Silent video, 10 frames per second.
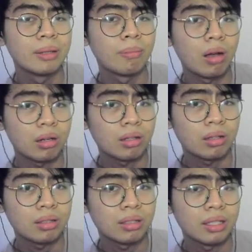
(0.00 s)

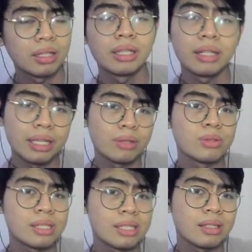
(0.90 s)
model, an
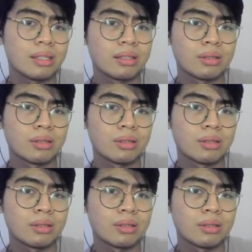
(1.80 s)
AUC